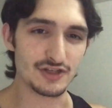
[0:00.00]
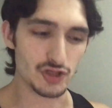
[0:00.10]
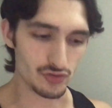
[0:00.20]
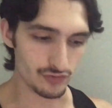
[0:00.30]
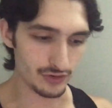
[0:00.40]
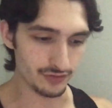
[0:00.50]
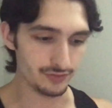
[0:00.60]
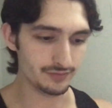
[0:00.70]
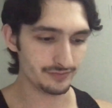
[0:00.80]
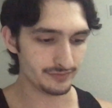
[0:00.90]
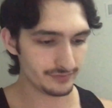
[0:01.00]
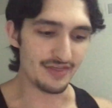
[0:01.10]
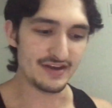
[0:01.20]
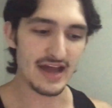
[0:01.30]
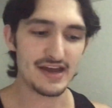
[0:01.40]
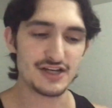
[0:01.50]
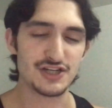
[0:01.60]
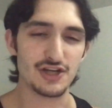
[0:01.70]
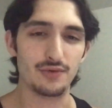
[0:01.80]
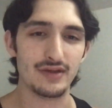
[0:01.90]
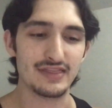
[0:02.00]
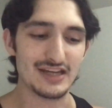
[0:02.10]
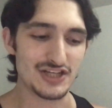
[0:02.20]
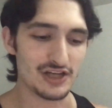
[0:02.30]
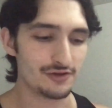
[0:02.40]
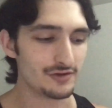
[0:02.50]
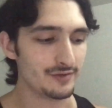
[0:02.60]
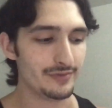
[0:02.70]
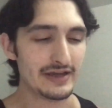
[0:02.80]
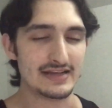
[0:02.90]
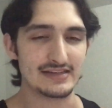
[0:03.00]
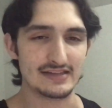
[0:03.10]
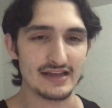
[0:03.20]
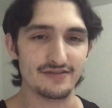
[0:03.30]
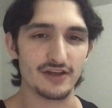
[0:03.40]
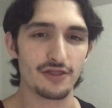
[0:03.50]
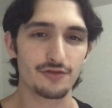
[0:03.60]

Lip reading: true. The data showing that shelter in place saved